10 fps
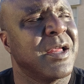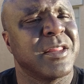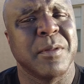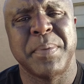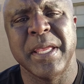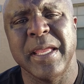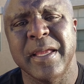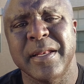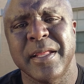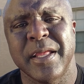the
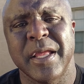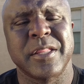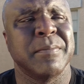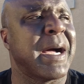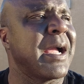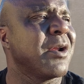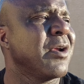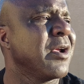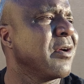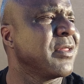pin is
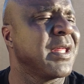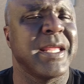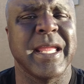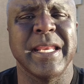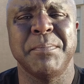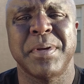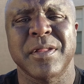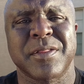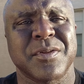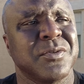mightier than any
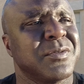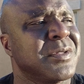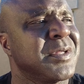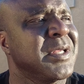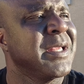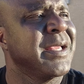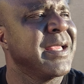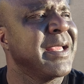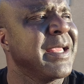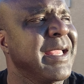pistol,
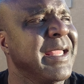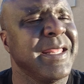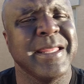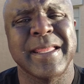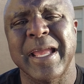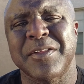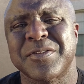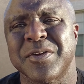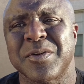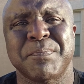any
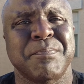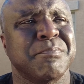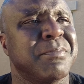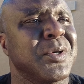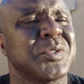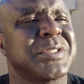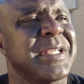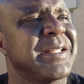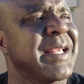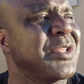gangster
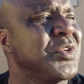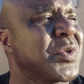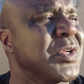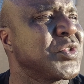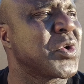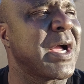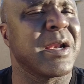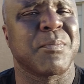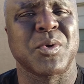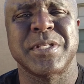bullshit that you can try
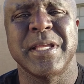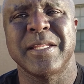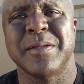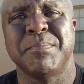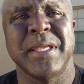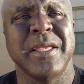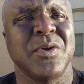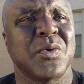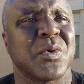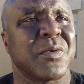to pretend to be
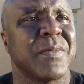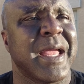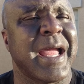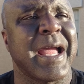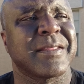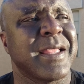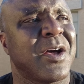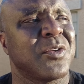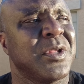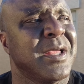or act
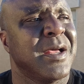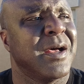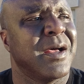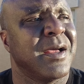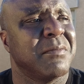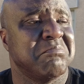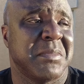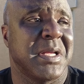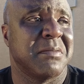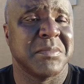out.
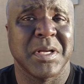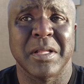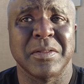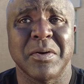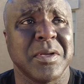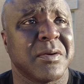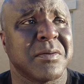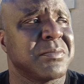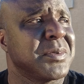A lawyer,